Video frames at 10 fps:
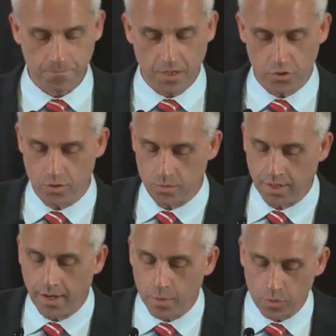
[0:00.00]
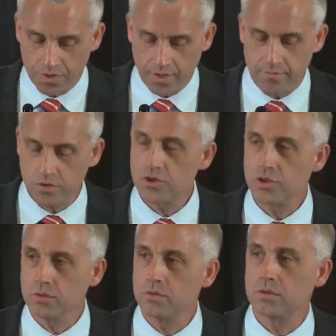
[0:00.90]
You and I would never
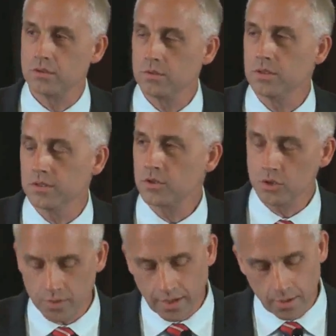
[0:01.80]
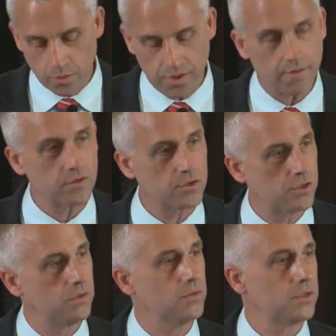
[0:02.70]
choose to do this. You and I would never
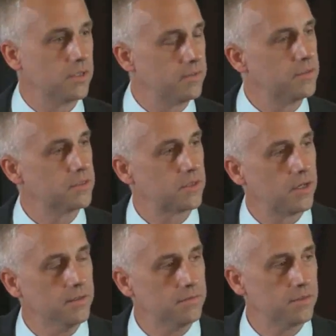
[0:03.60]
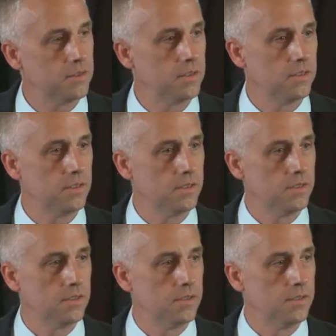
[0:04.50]
choose to live this life.
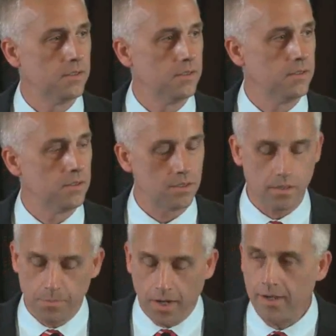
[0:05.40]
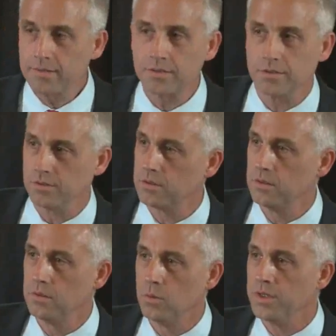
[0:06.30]
The apostles,
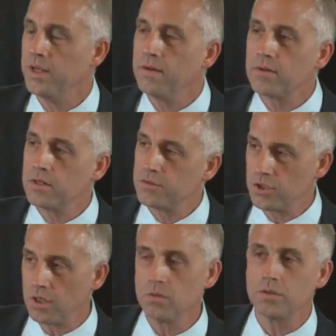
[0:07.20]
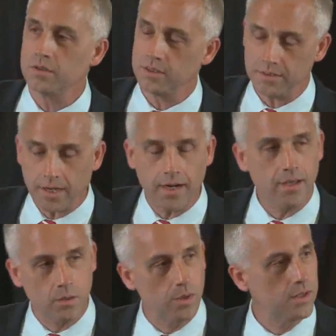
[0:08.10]
would never have chosen to die
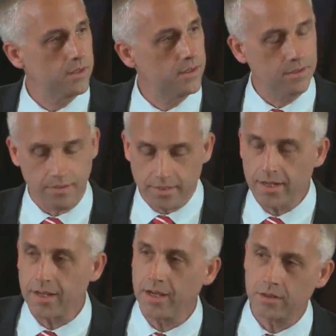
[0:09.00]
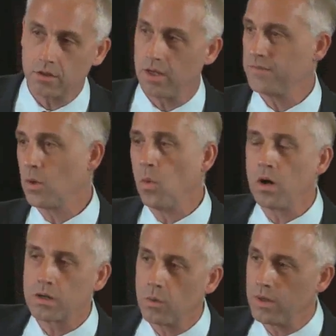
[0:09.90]
the way they did, to dedicate their life, to
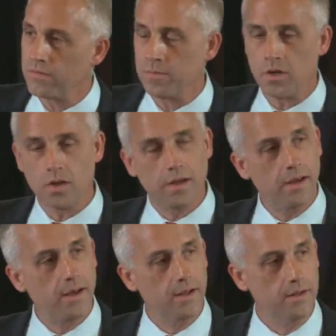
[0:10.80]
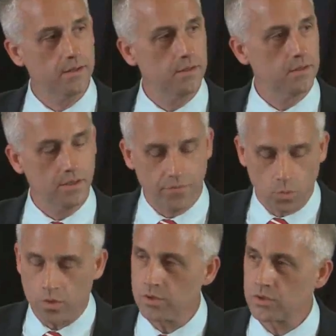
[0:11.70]
walk away from all they had if it
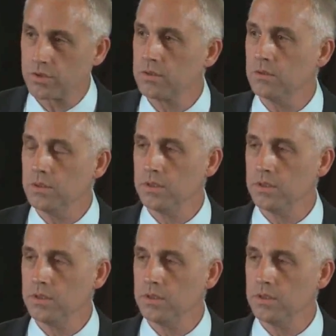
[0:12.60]
weren't true.